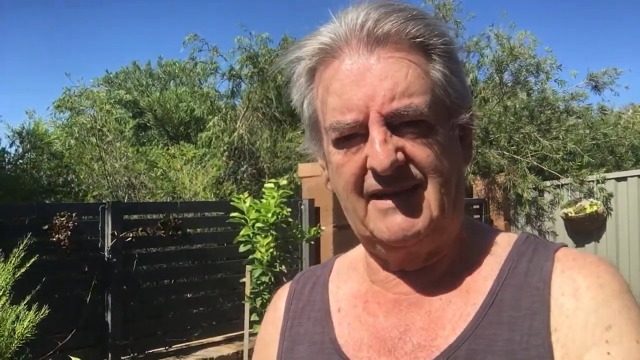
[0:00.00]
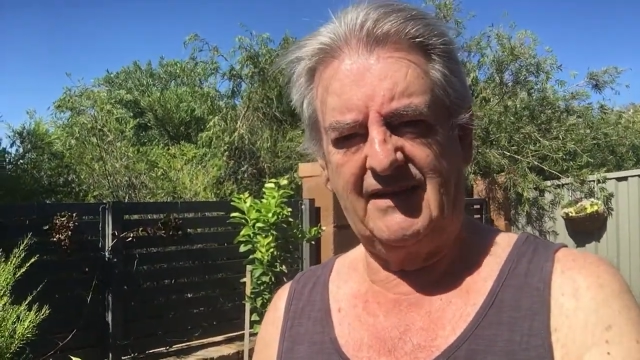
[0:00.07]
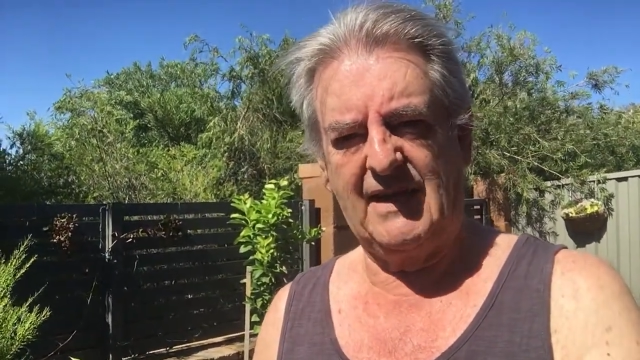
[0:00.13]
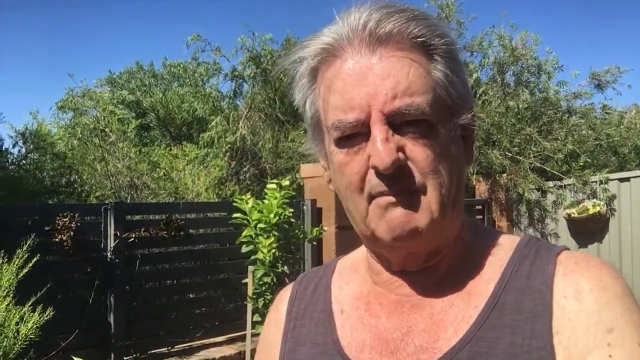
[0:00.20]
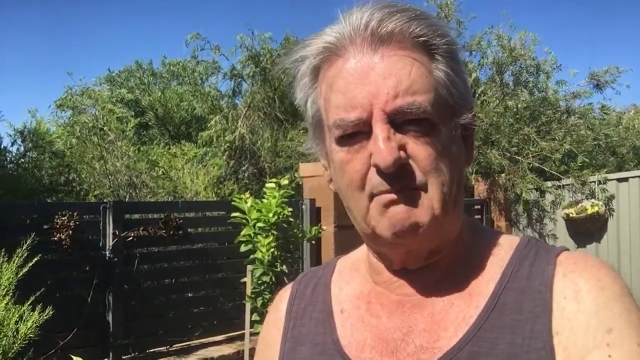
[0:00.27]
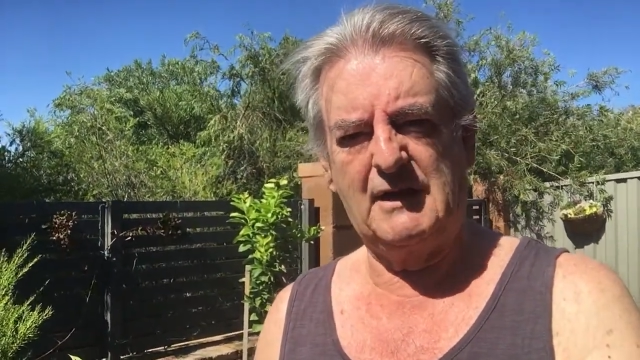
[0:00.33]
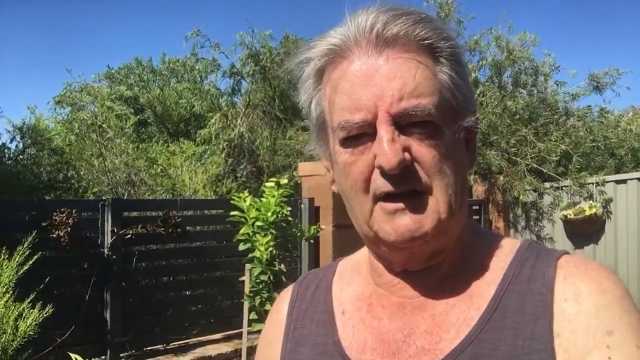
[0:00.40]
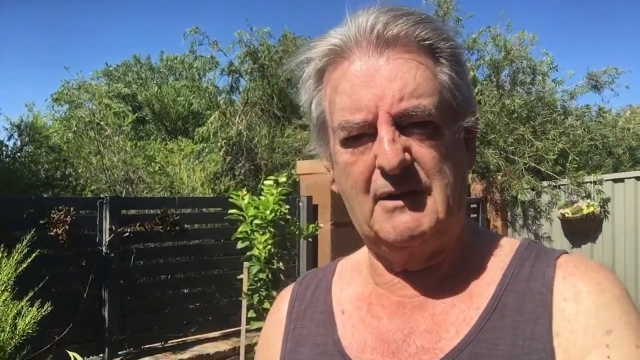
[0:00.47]

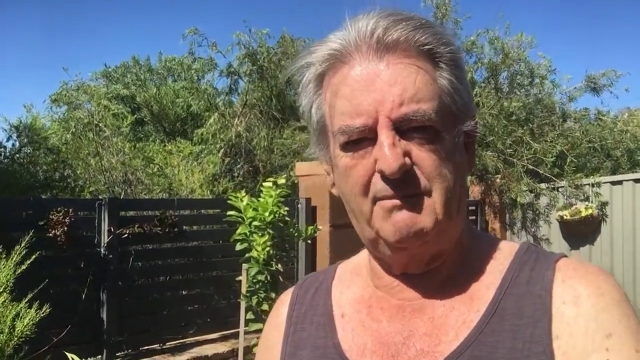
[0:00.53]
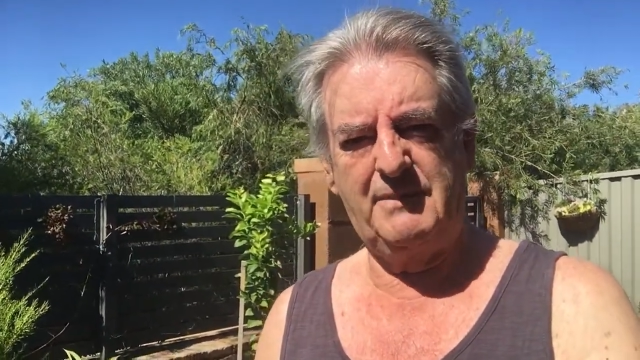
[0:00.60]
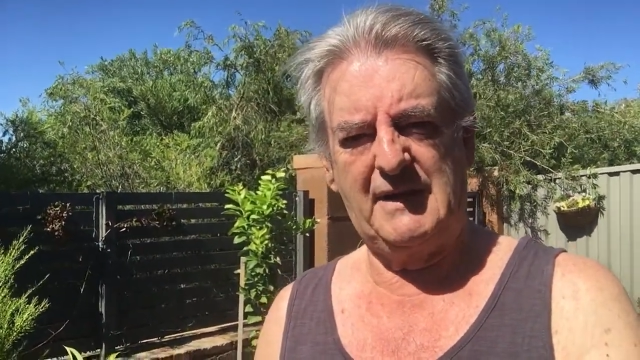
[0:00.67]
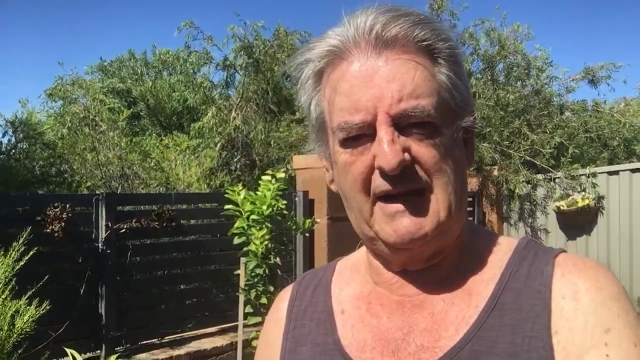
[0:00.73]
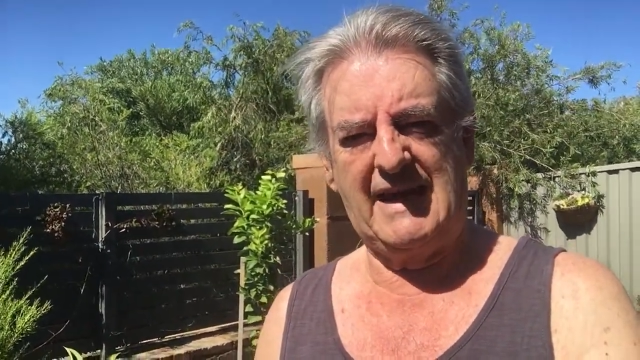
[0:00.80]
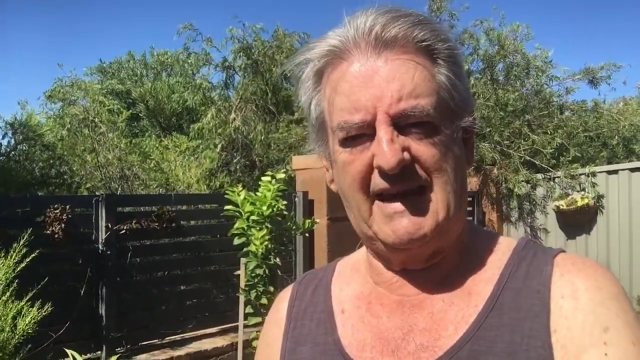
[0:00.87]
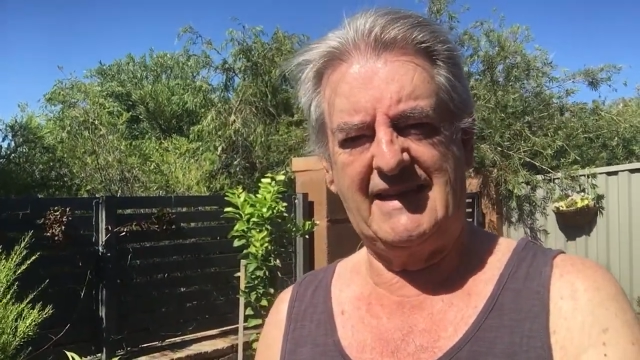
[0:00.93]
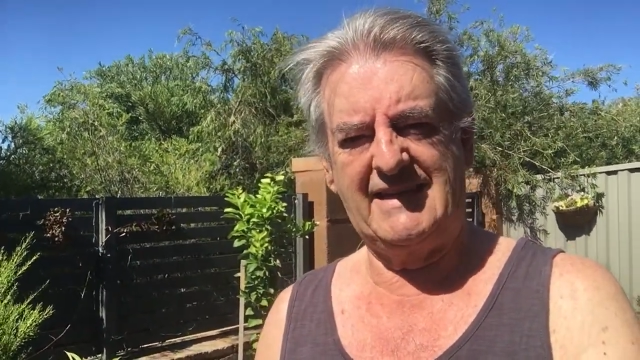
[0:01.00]
They're
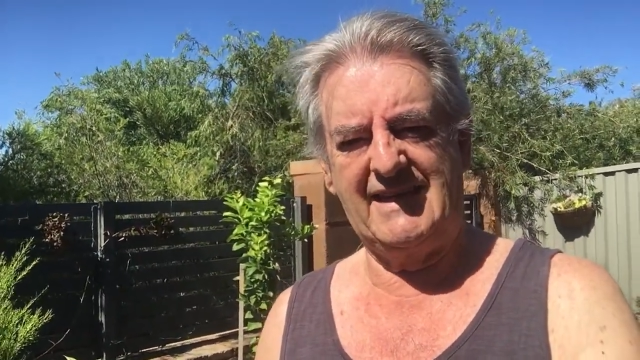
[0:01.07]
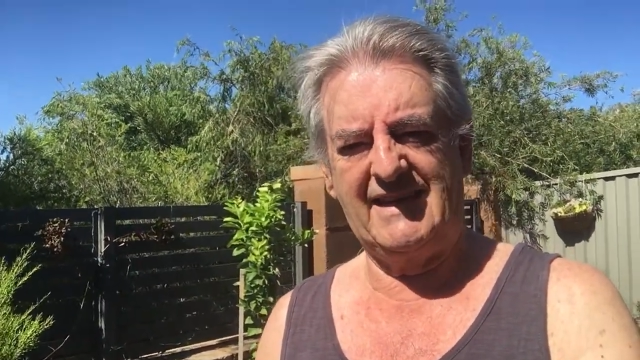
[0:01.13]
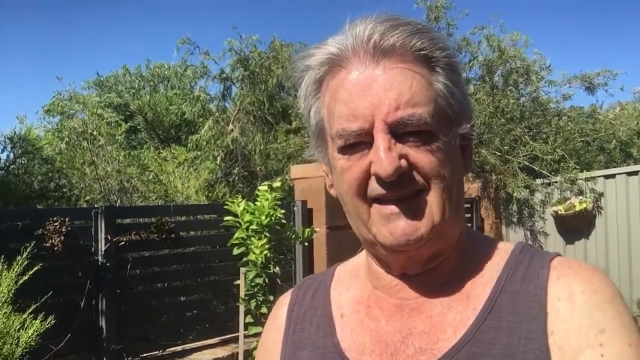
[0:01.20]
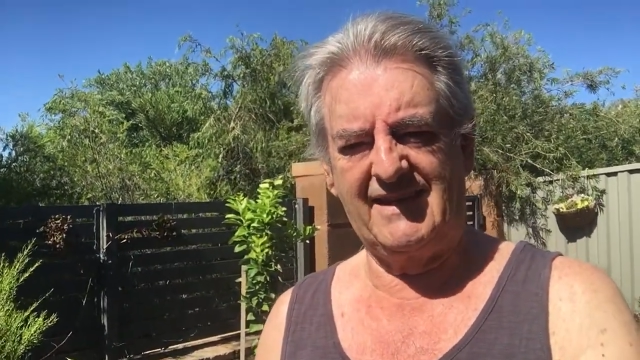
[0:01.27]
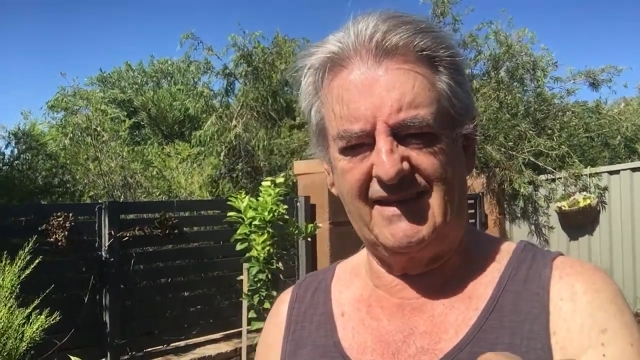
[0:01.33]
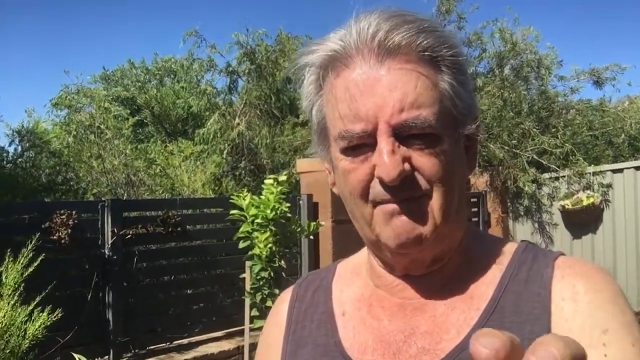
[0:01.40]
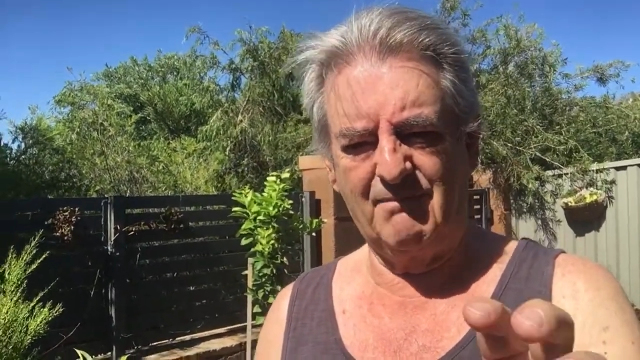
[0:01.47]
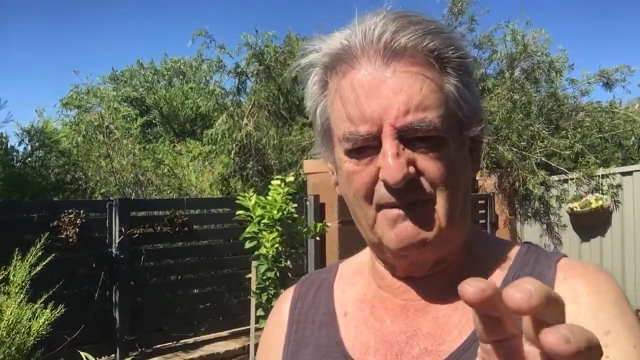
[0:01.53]

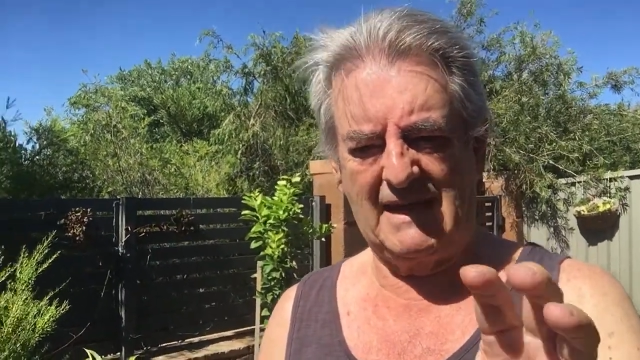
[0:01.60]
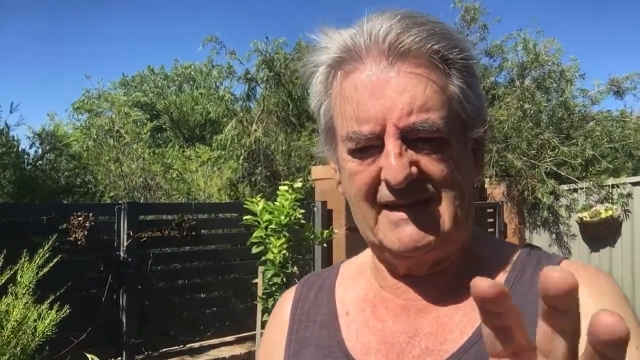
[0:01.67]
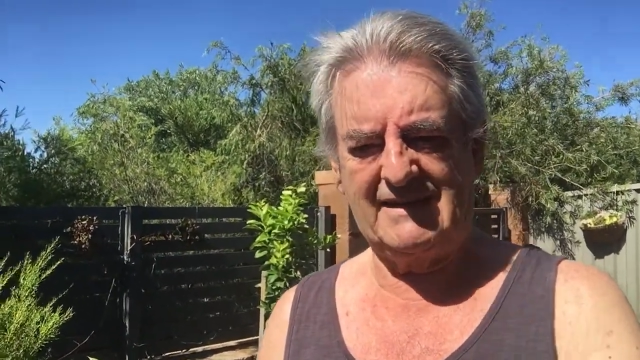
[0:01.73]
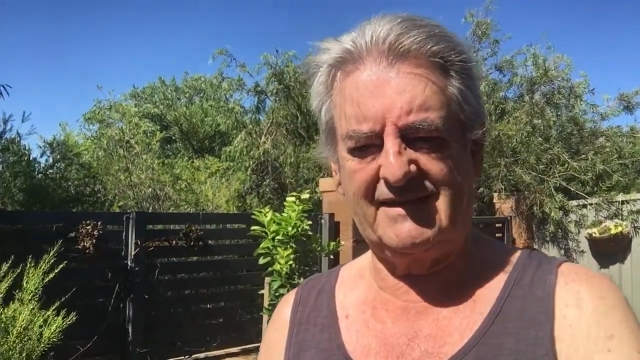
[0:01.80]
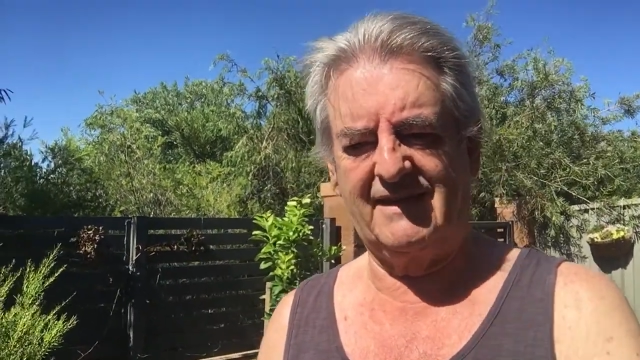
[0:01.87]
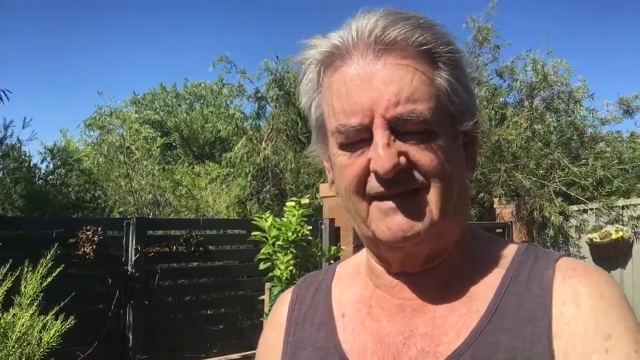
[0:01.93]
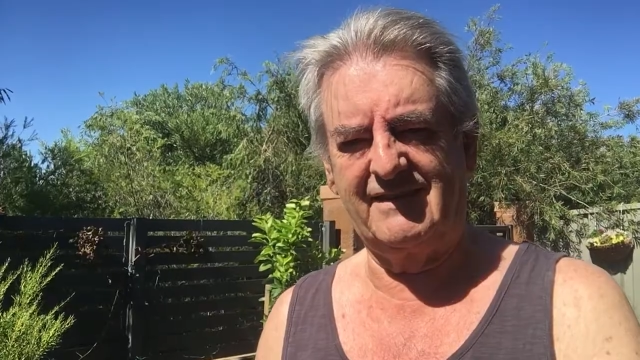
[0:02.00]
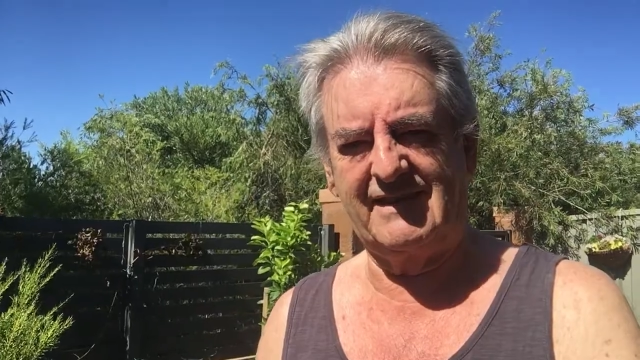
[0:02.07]
manipulating the
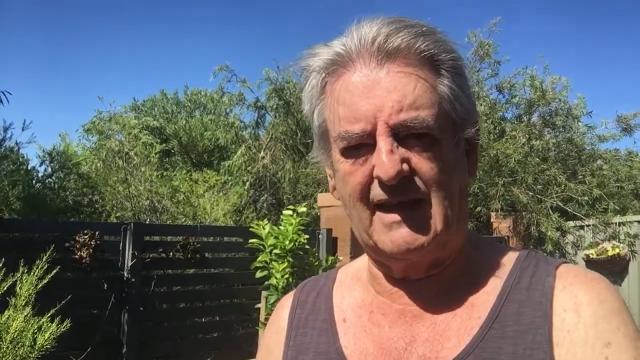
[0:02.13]
medicines,